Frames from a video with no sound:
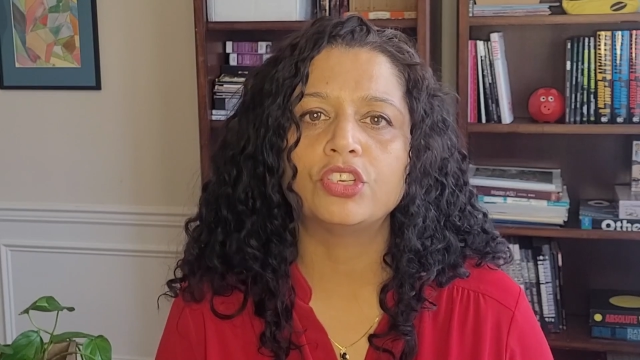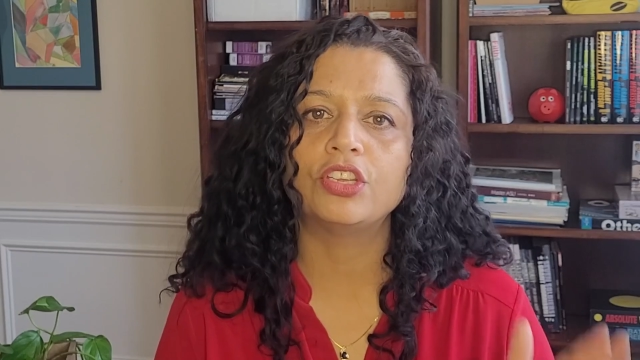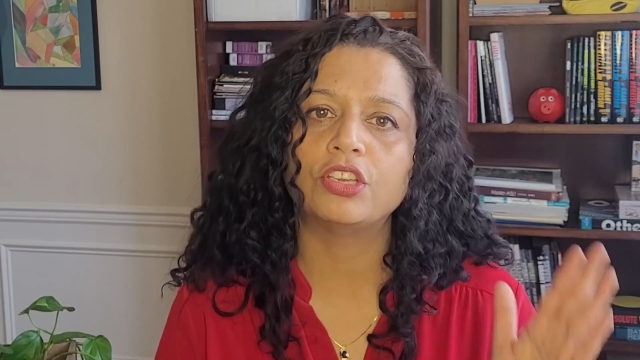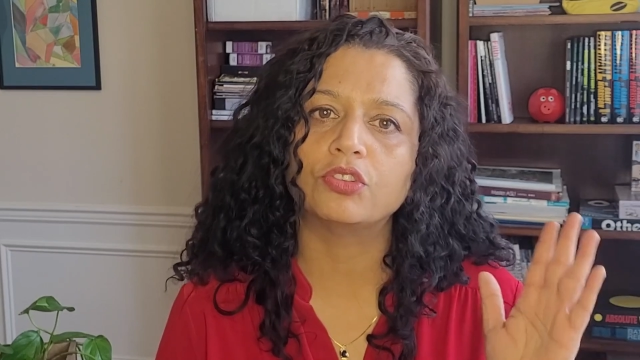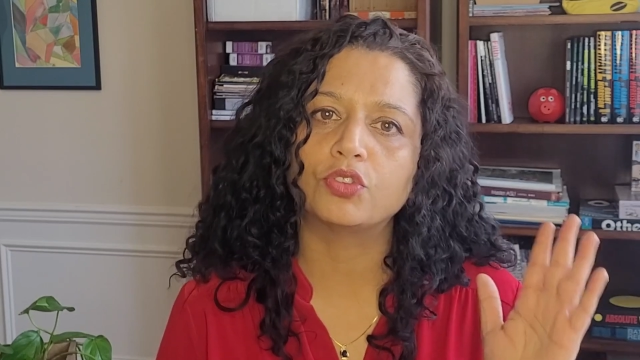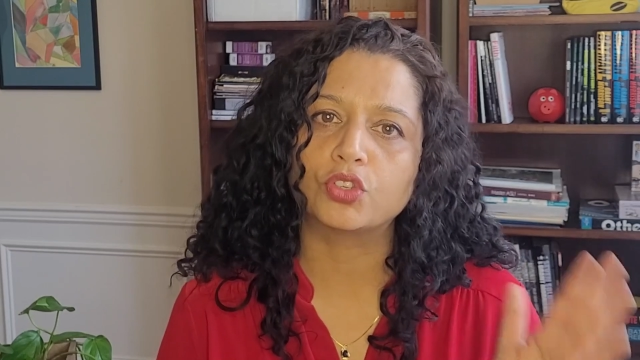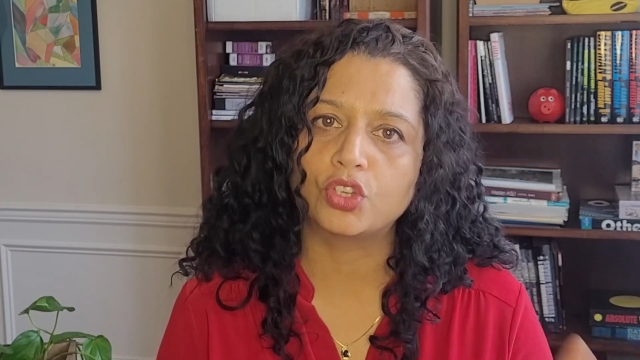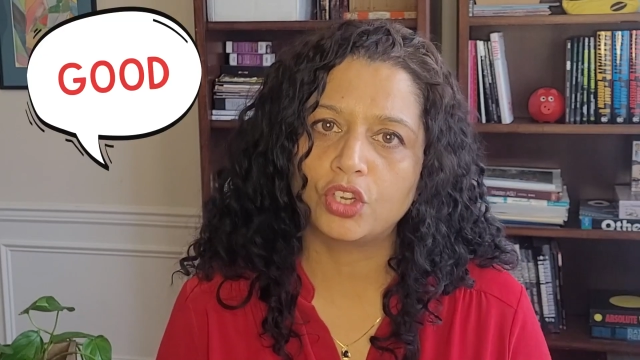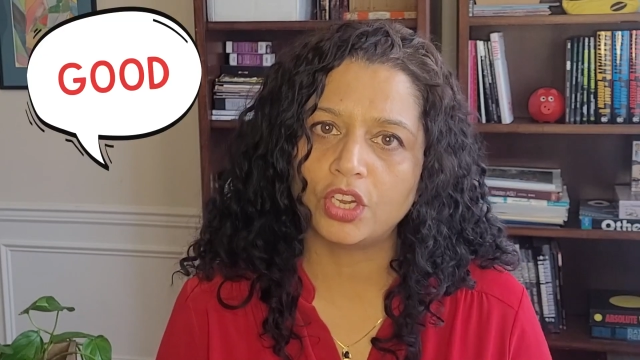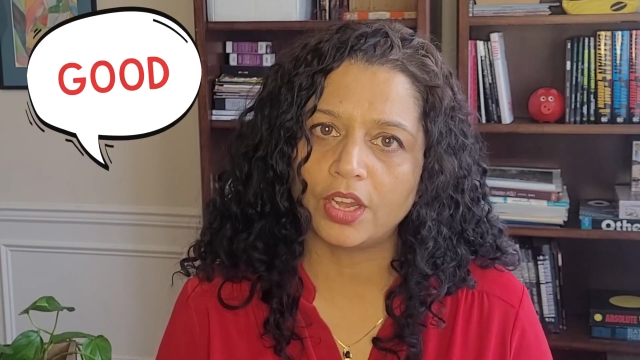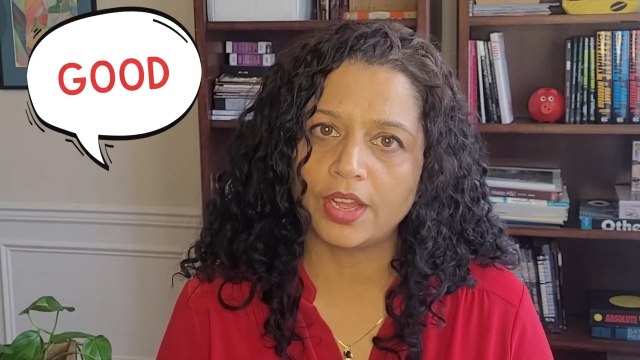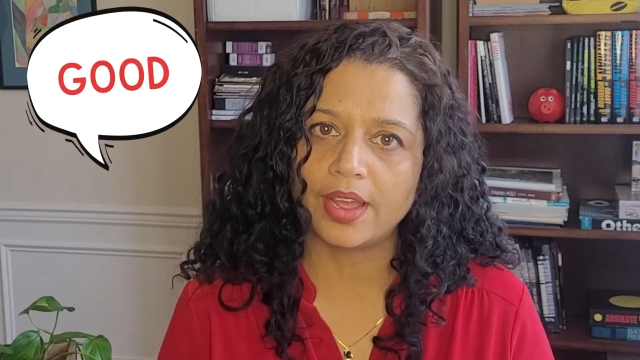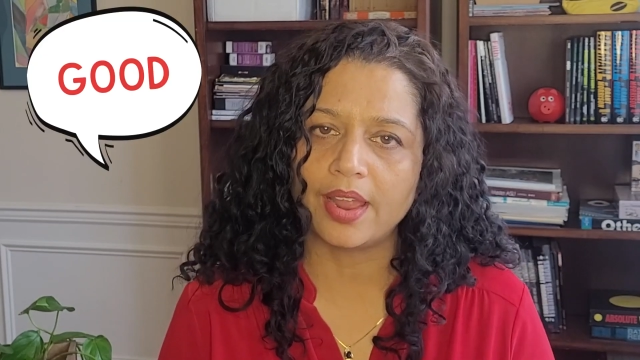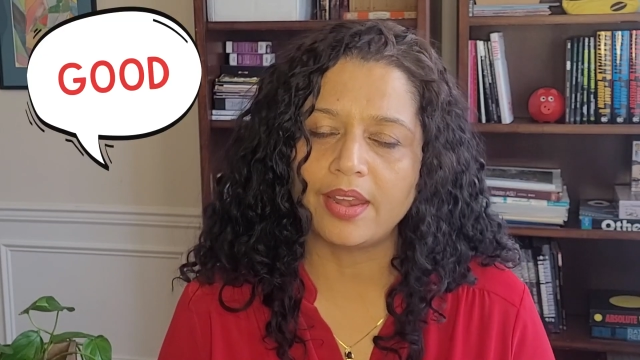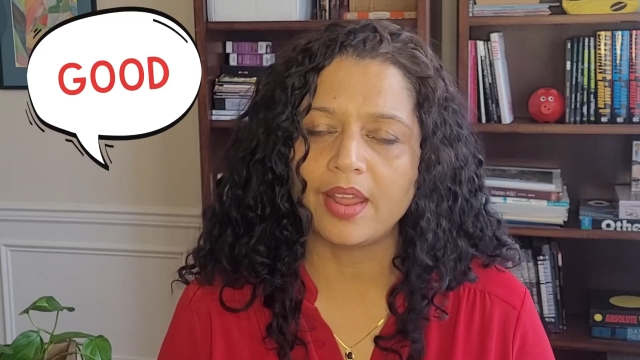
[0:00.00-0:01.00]
to use
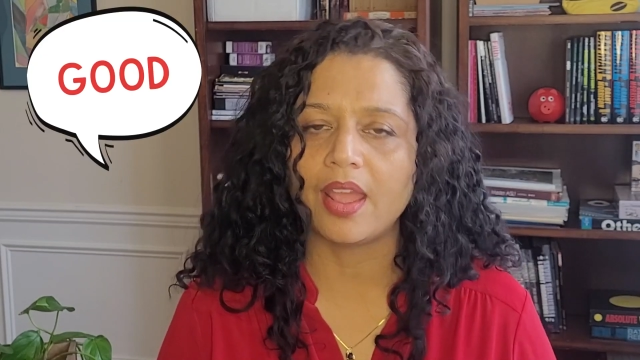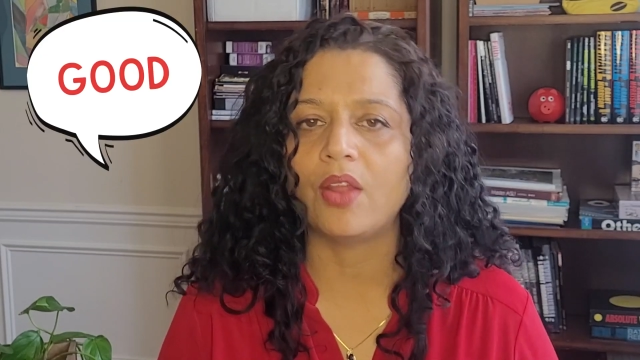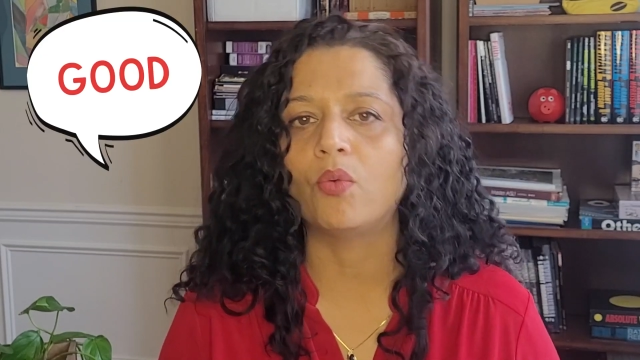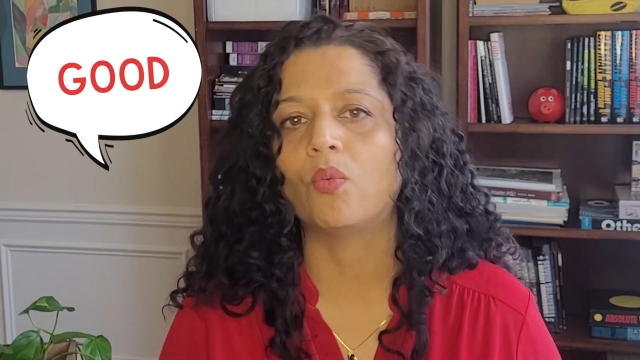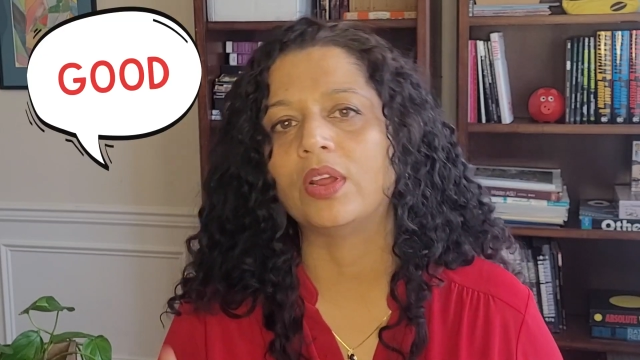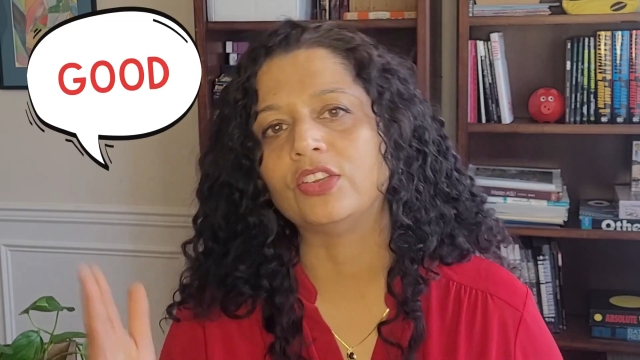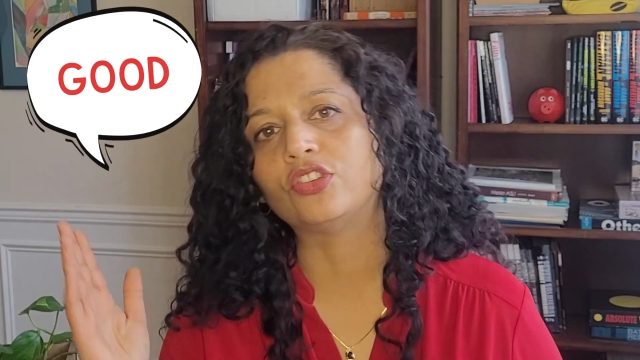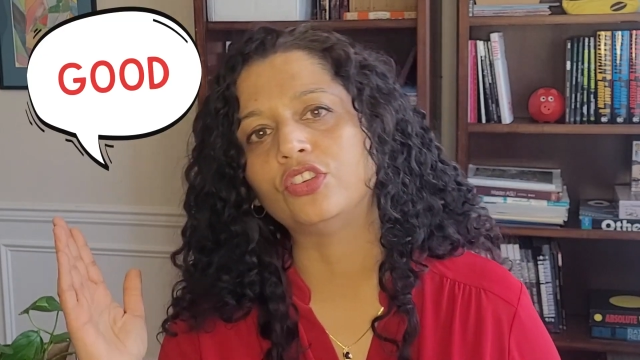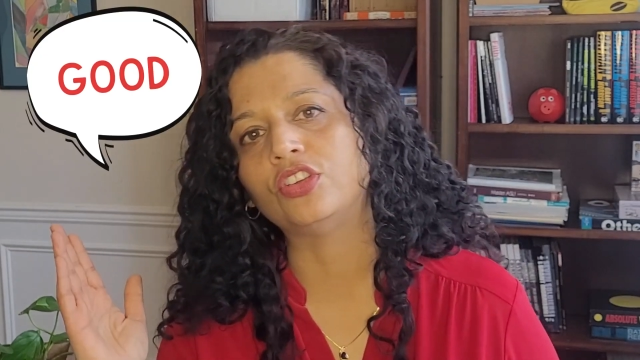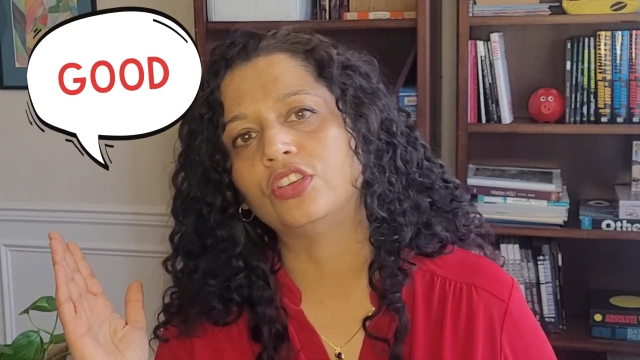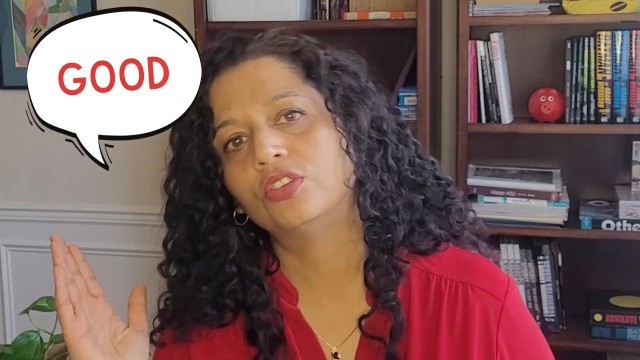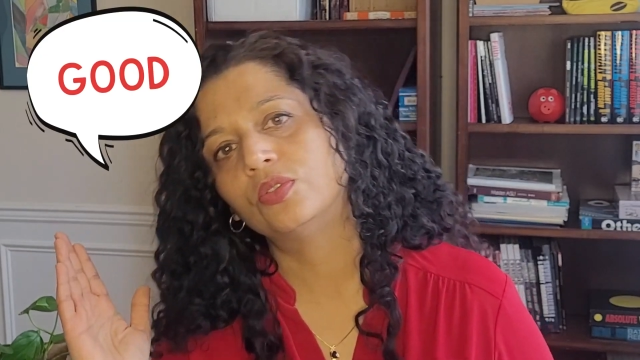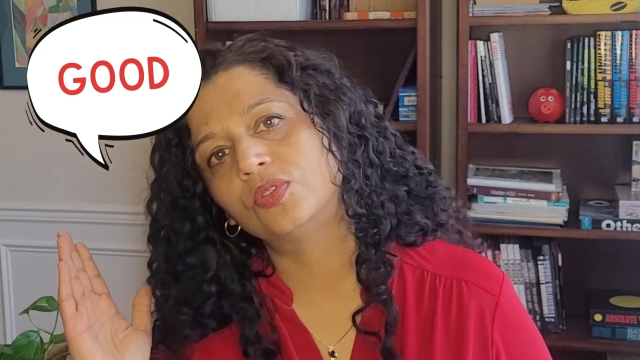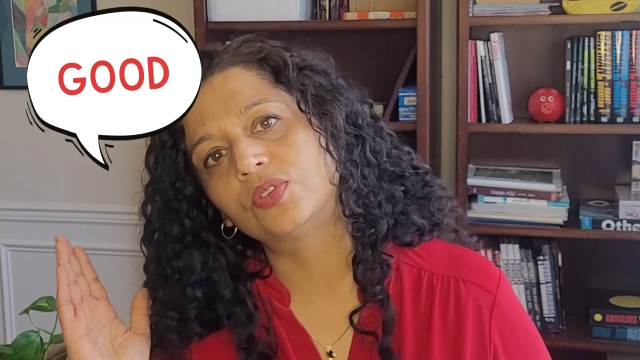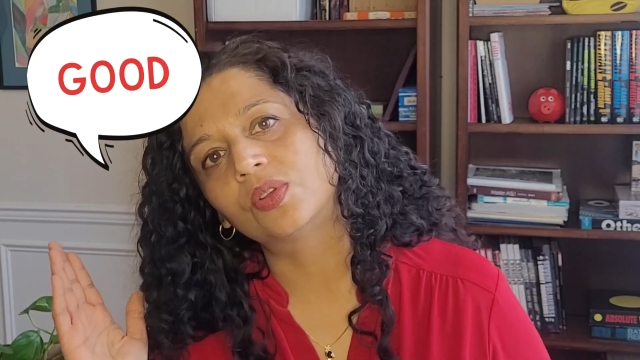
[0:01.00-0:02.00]
good and when to
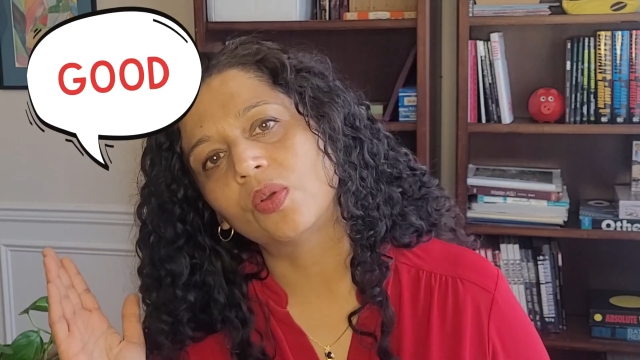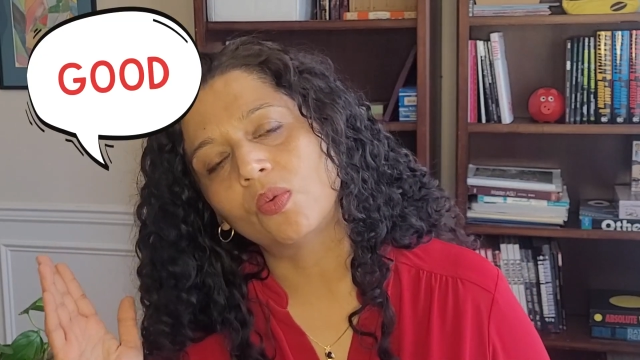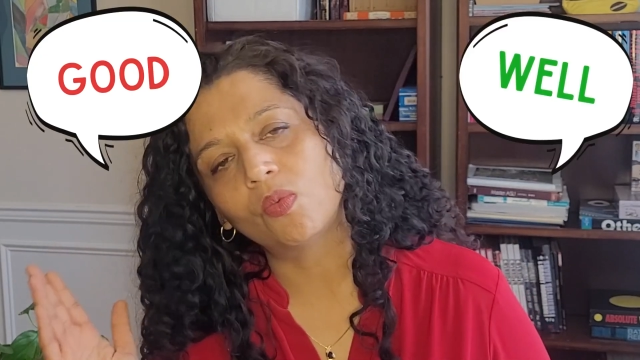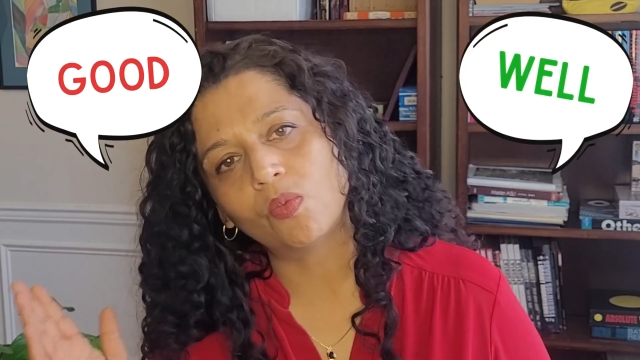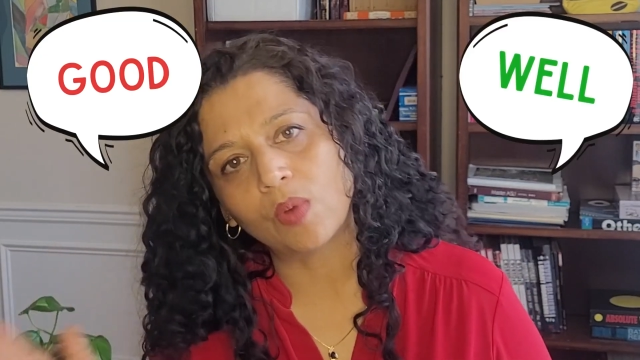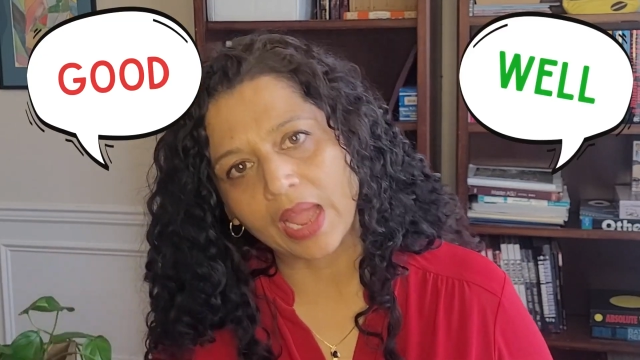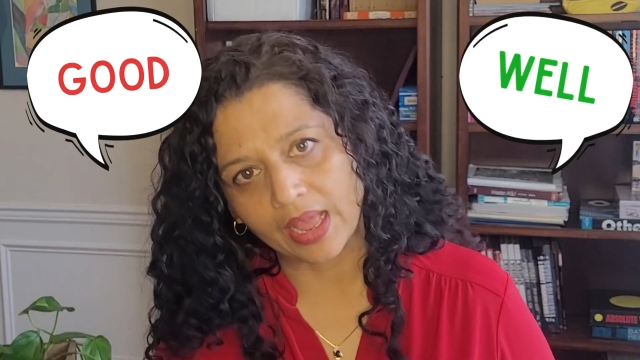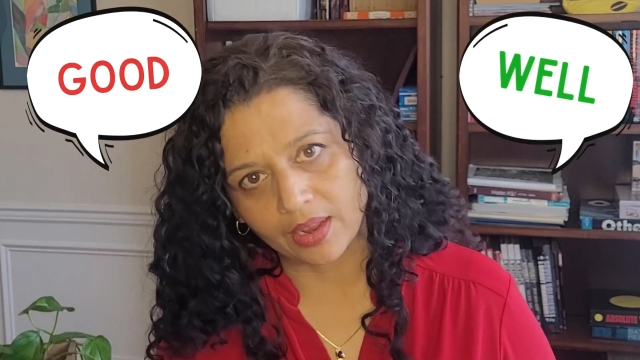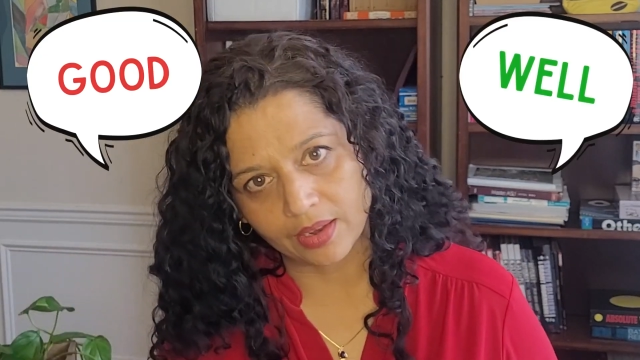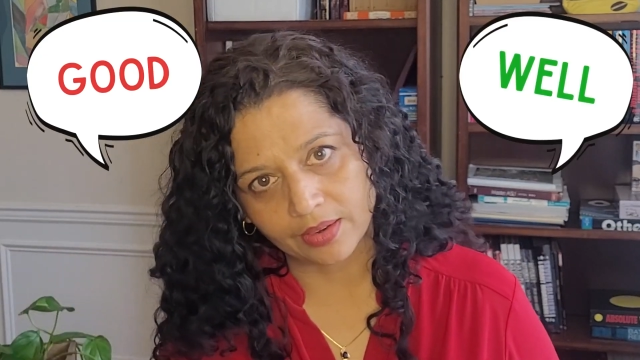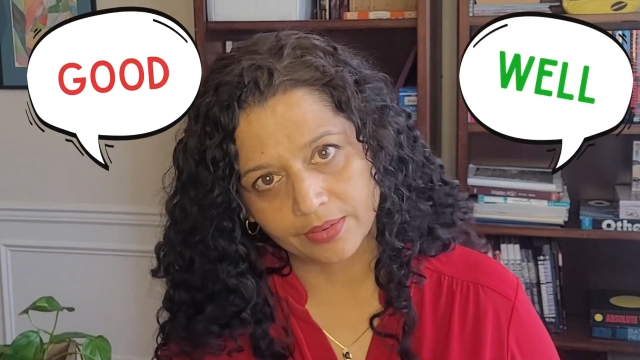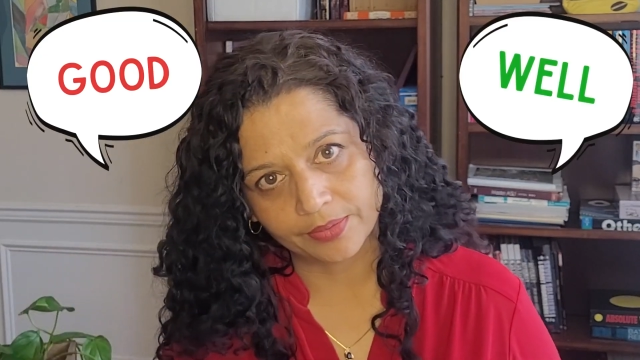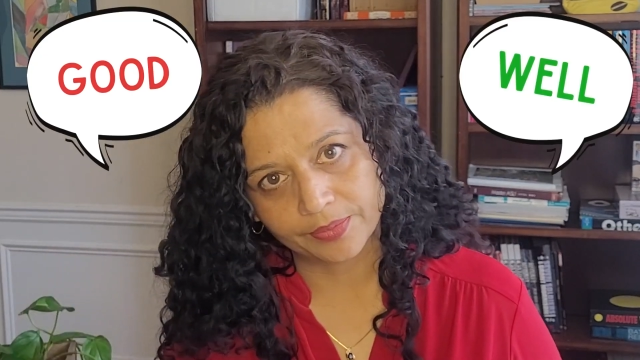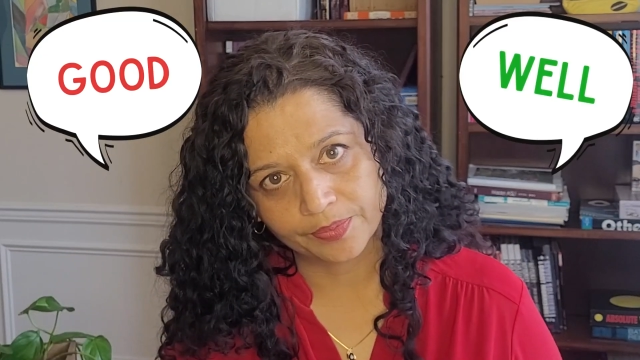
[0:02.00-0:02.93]
use well?